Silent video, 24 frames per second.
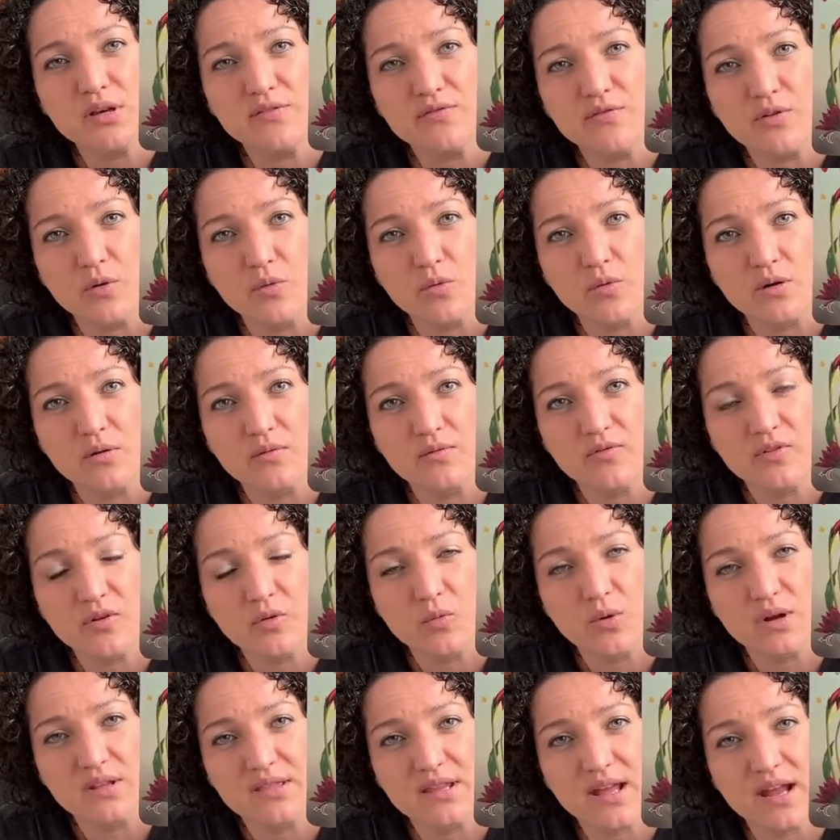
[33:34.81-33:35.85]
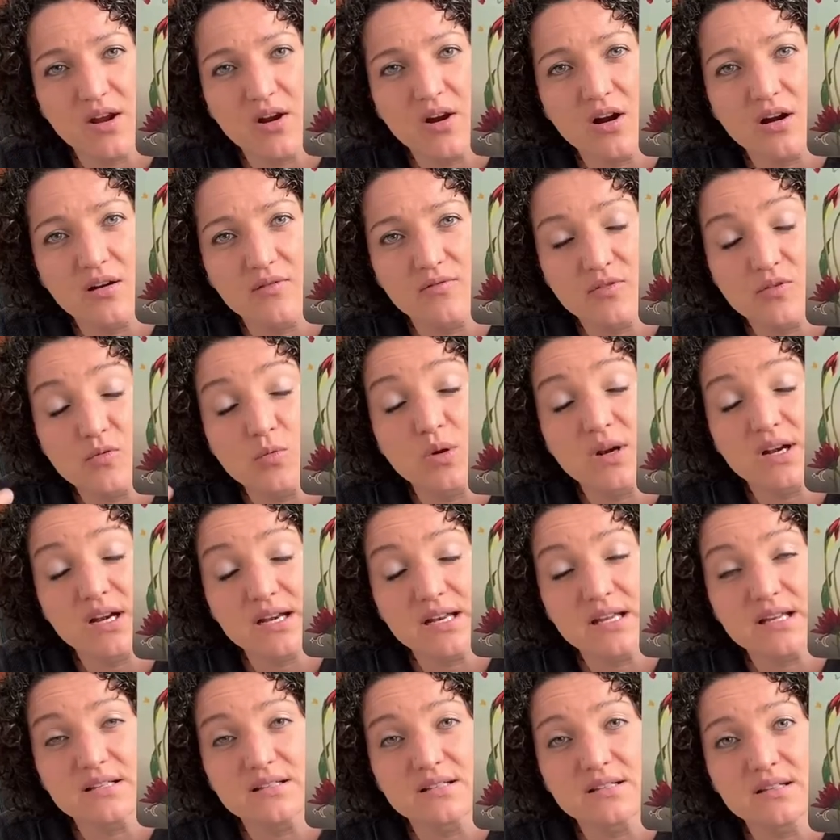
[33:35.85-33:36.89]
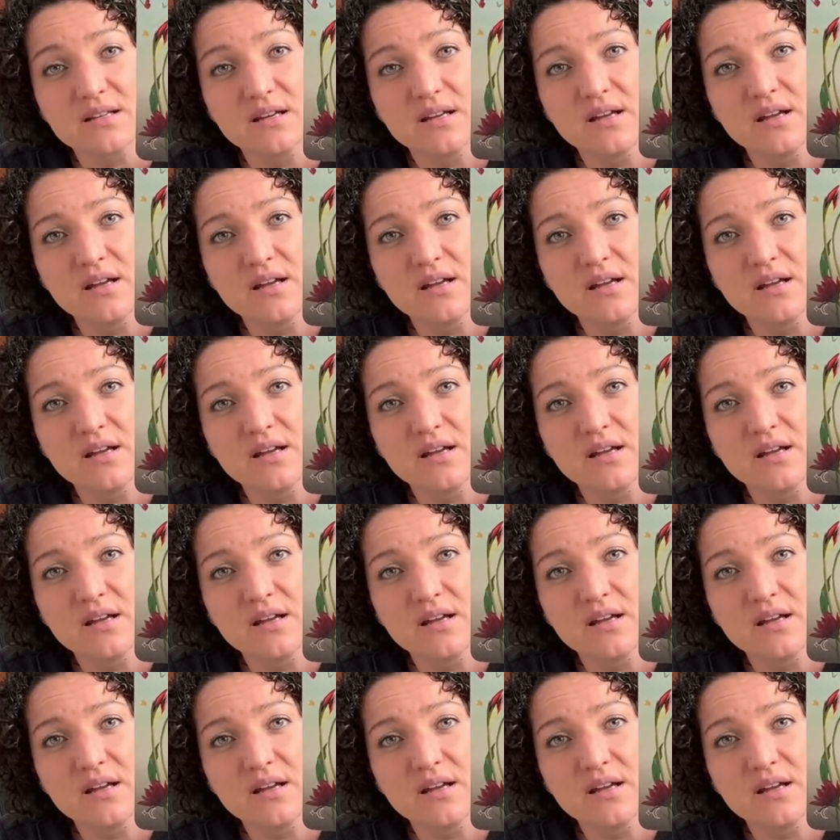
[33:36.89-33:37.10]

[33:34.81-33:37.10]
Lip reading: for what they are, for what it is,